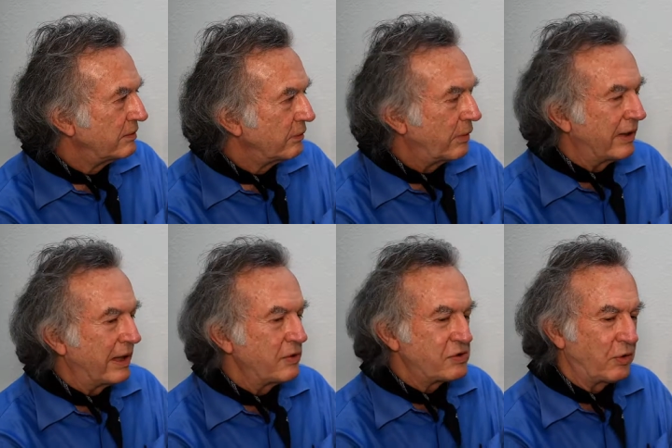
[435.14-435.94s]
Well, when
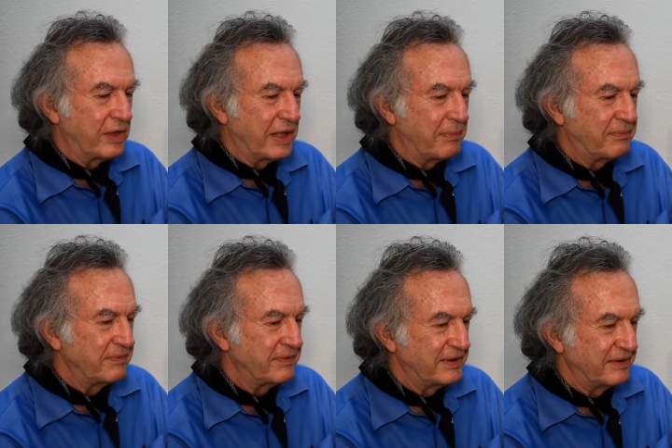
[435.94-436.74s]
I was growing up,
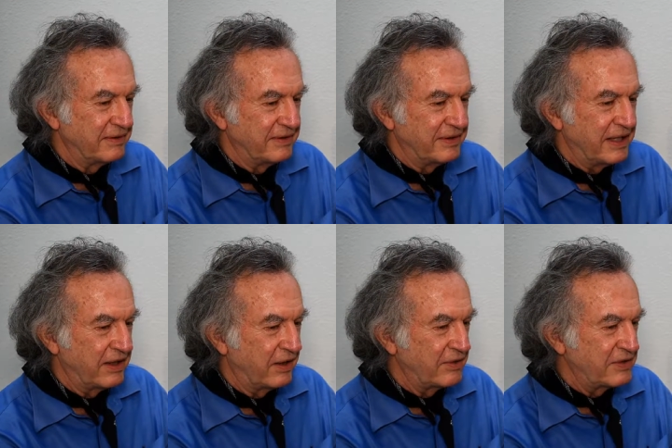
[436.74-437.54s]

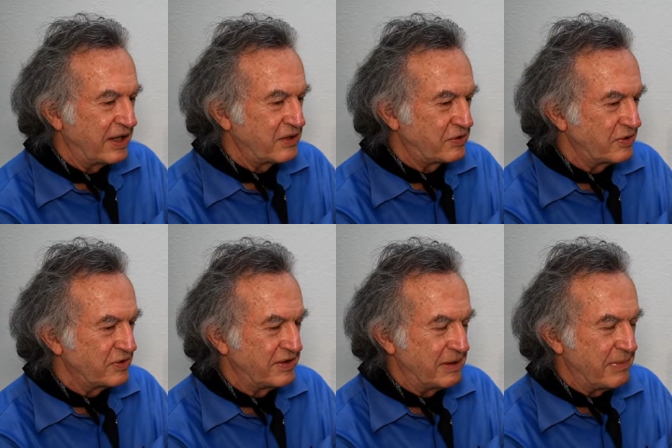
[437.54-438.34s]
all the
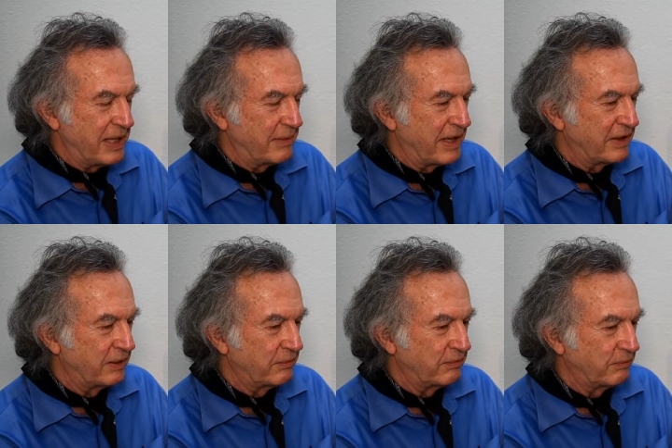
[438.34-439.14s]
dinosaurs, they made them
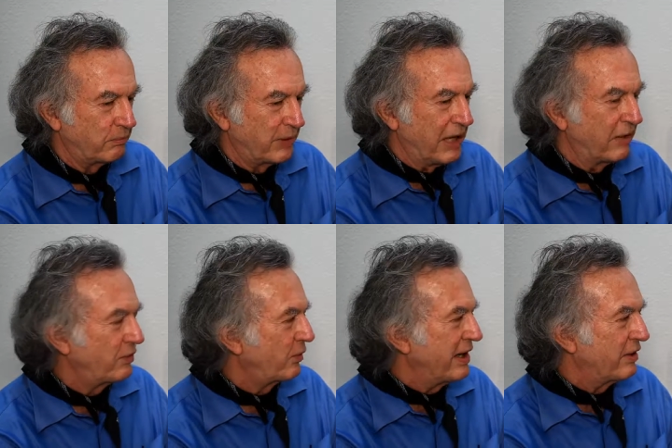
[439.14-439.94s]
either
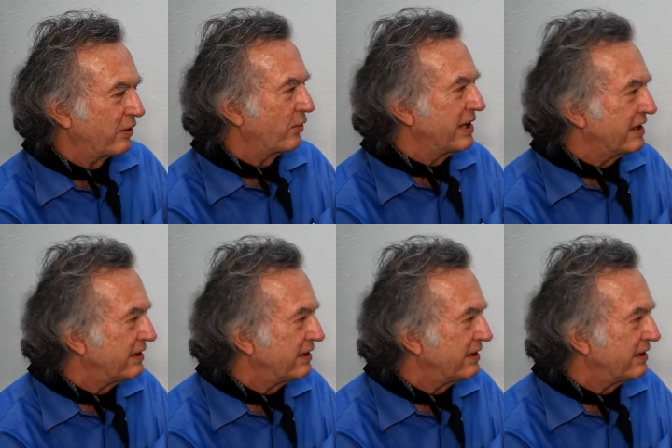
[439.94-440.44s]
brown, gray, or green.